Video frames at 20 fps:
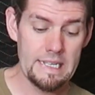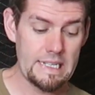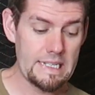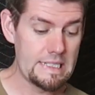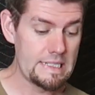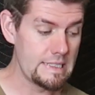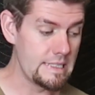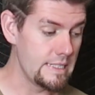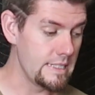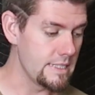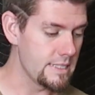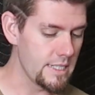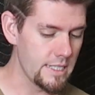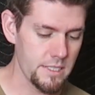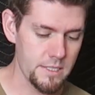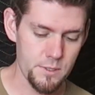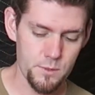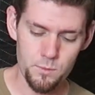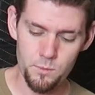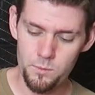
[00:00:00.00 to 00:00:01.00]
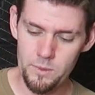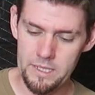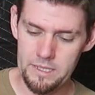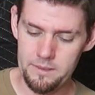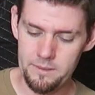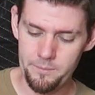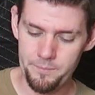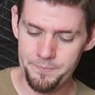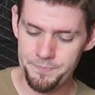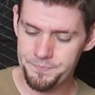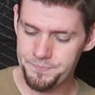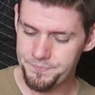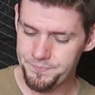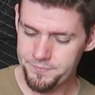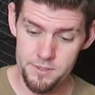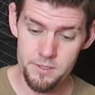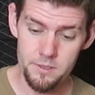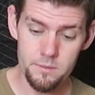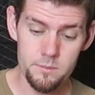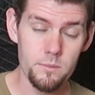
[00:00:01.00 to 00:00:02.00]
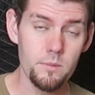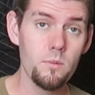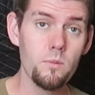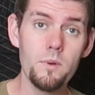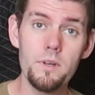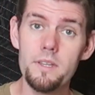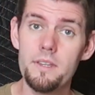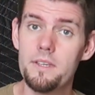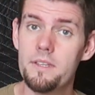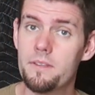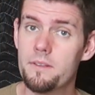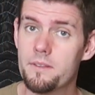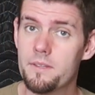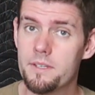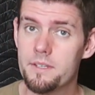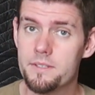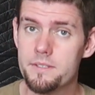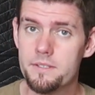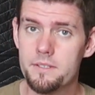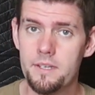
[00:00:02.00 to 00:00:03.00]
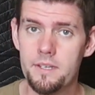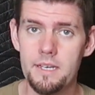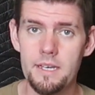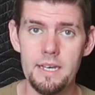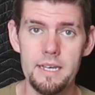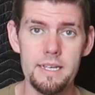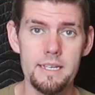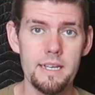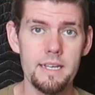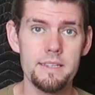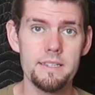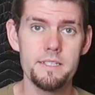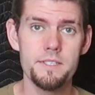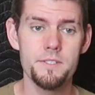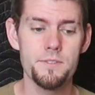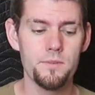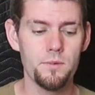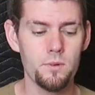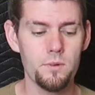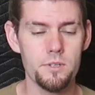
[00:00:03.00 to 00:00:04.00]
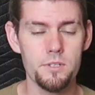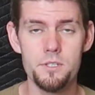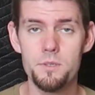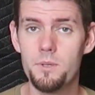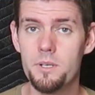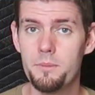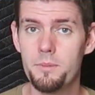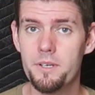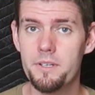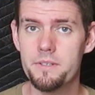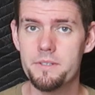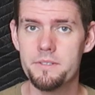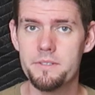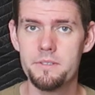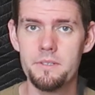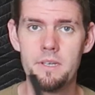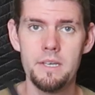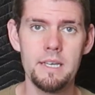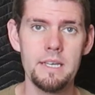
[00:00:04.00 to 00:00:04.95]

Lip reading: and neat as well. So one of the other things, I got this for 20 bucks.